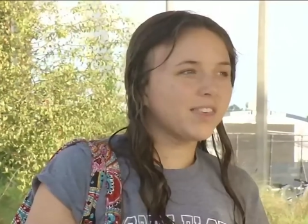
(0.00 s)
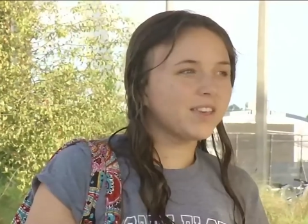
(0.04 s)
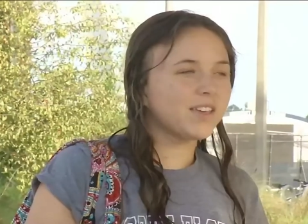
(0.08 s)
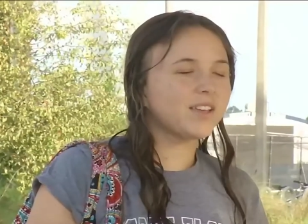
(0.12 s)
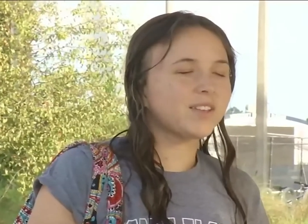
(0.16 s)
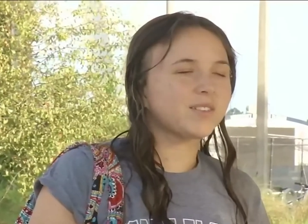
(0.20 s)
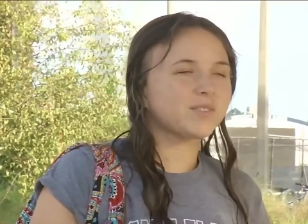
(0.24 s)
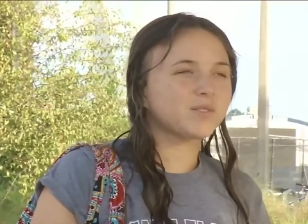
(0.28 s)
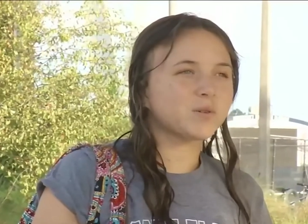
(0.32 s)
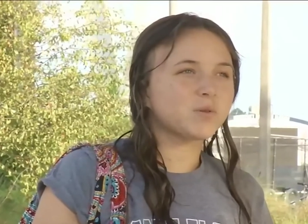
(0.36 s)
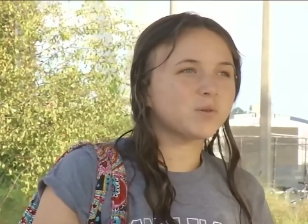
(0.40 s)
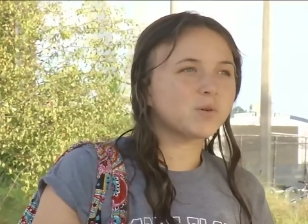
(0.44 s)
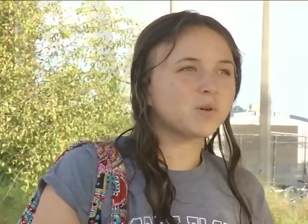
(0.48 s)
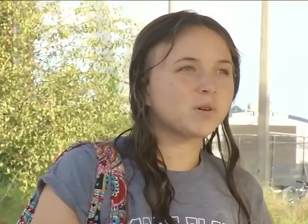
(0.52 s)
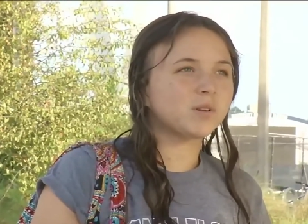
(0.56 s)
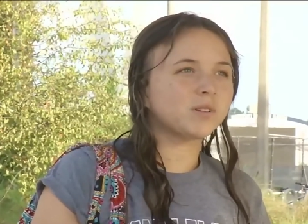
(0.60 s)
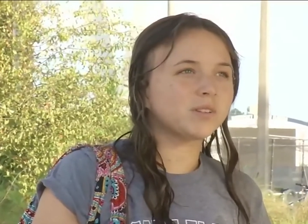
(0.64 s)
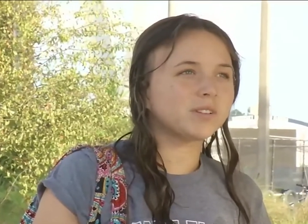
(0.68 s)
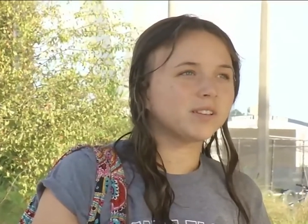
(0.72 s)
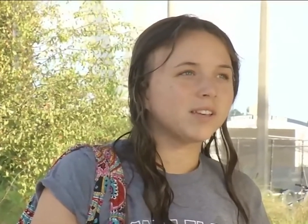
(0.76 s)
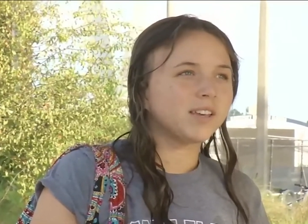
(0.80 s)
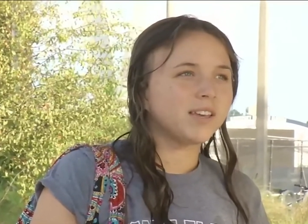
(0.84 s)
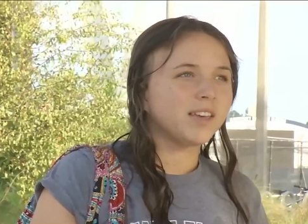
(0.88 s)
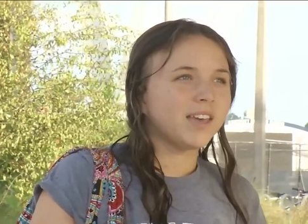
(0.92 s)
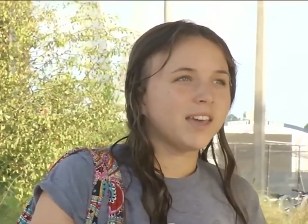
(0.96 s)
think it's cool.
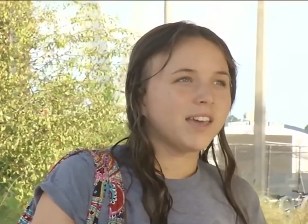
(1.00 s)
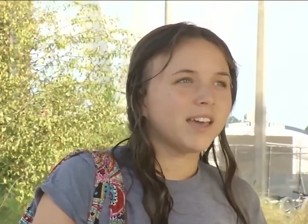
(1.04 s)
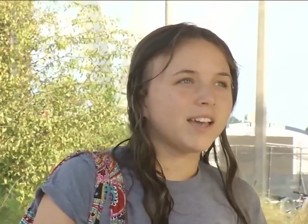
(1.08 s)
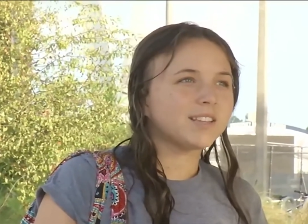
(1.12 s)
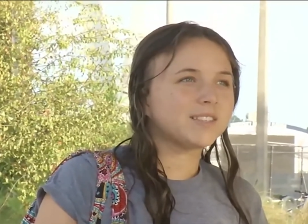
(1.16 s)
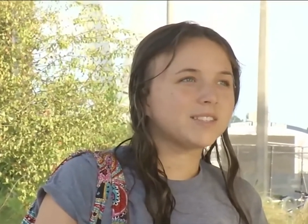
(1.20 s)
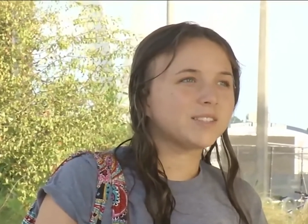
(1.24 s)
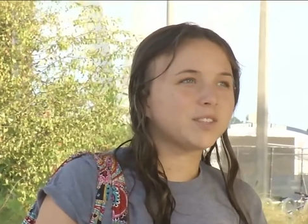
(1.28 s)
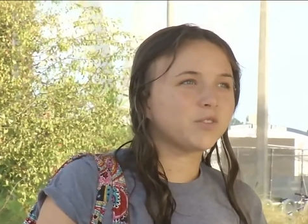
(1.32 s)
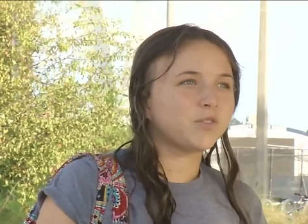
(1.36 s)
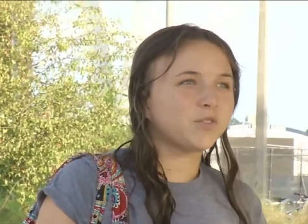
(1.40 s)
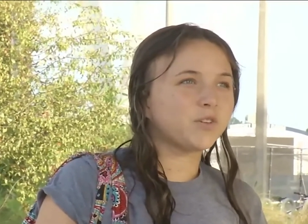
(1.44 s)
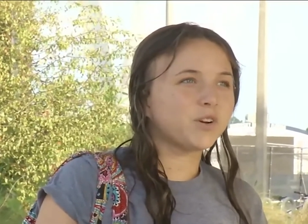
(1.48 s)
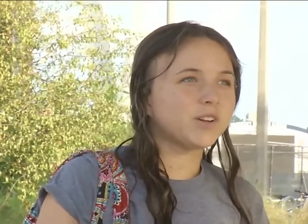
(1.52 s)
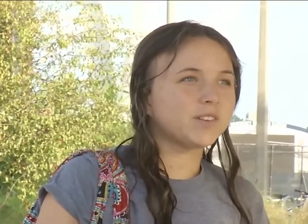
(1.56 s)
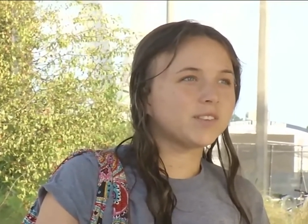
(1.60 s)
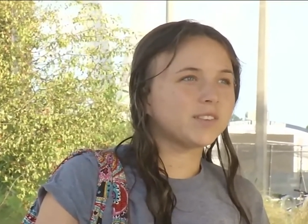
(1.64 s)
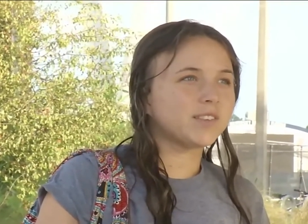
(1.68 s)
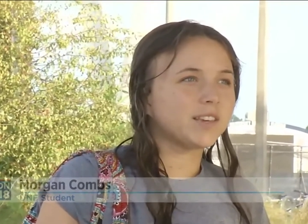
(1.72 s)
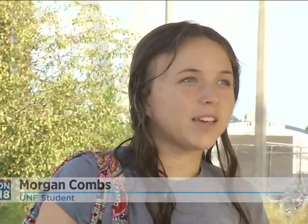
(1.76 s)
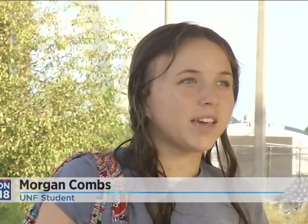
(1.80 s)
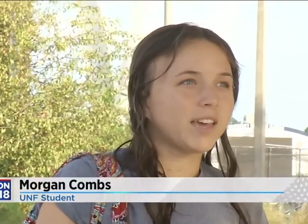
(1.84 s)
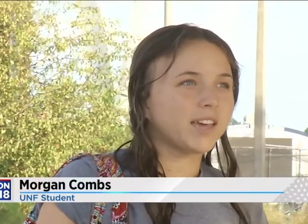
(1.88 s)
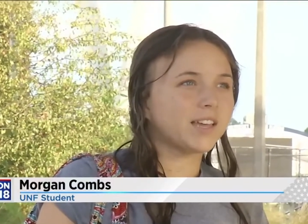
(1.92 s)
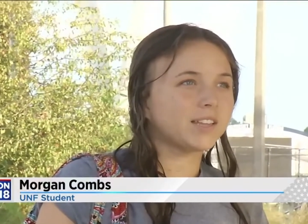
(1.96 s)
It's the first
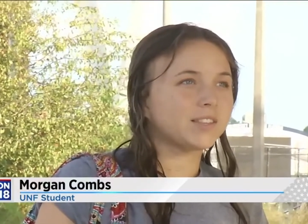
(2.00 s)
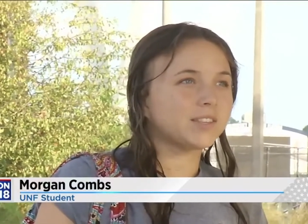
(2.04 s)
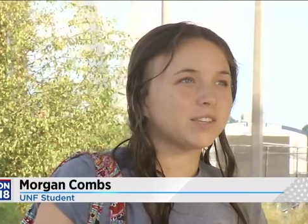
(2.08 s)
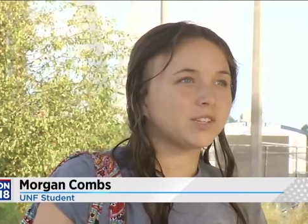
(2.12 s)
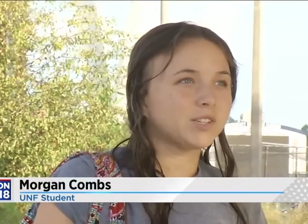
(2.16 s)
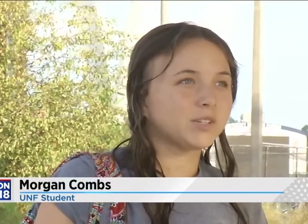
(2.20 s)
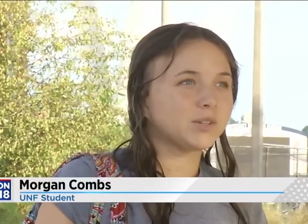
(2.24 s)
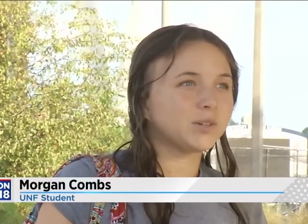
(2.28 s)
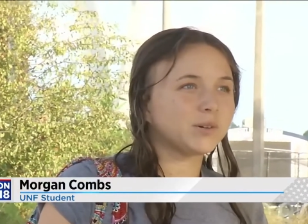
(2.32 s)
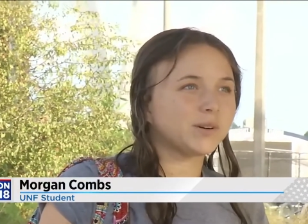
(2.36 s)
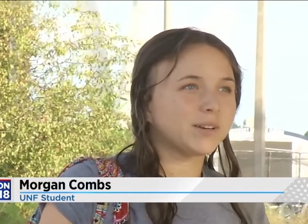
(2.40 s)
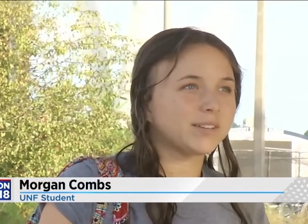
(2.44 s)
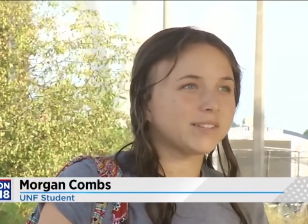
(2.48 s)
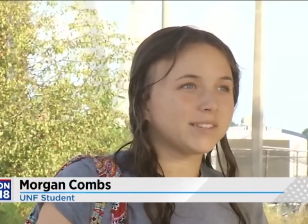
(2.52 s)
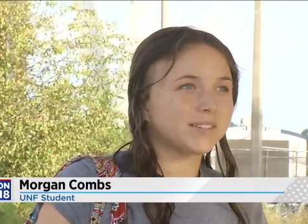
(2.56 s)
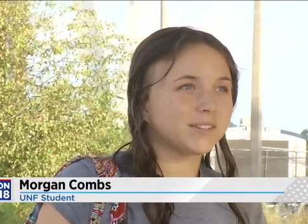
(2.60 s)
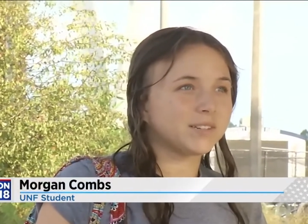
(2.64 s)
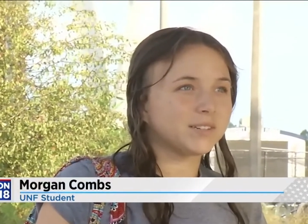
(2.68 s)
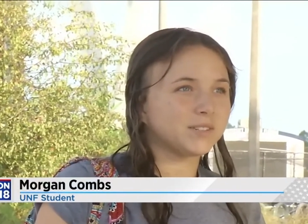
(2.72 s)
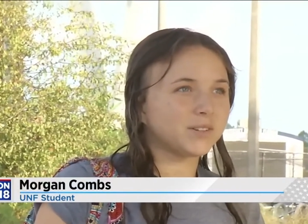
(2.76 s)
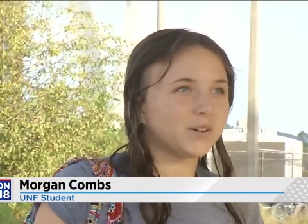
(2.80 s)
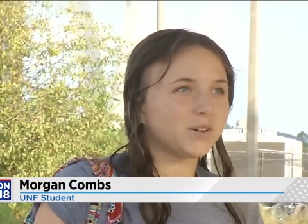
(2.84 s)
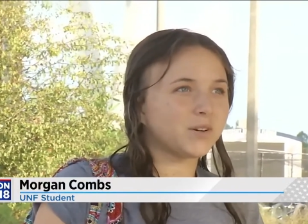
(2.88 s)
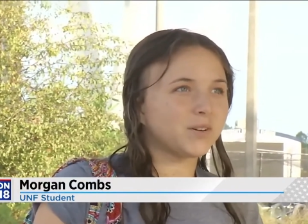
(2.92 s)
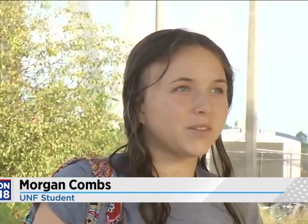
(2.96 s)
thing I get to do as an
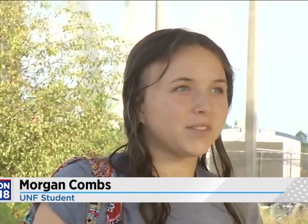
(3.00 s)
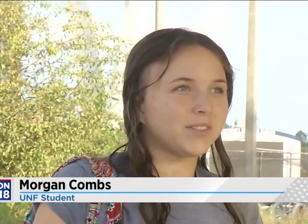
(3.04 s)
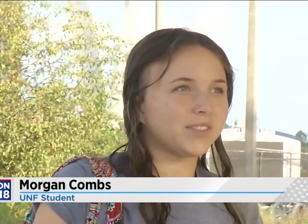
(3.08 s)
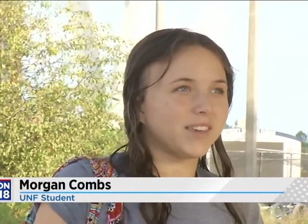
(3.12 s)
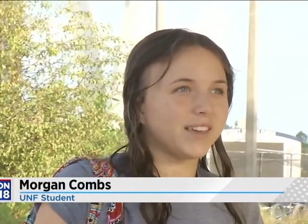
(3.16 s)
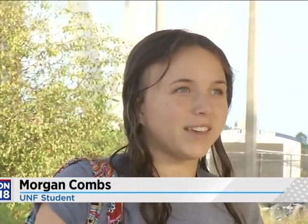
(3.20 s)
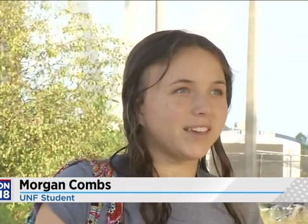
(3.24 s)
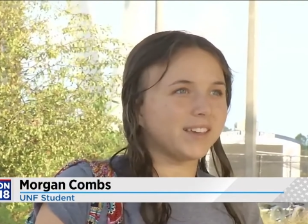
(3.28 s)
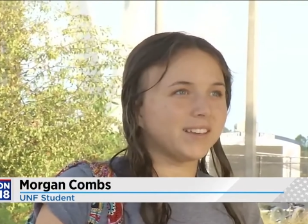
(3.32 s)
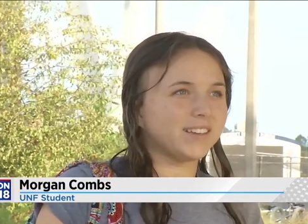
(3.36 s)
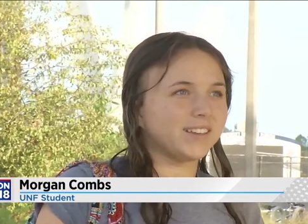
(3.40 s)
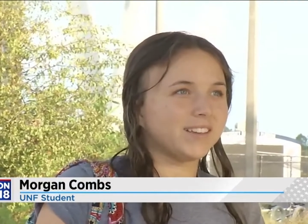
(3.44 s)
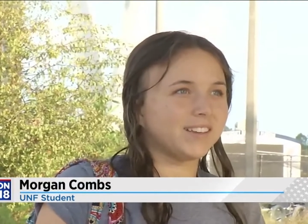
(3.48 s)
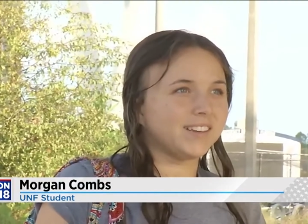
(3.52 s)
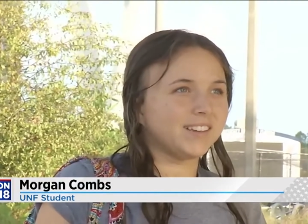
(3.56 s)
adult that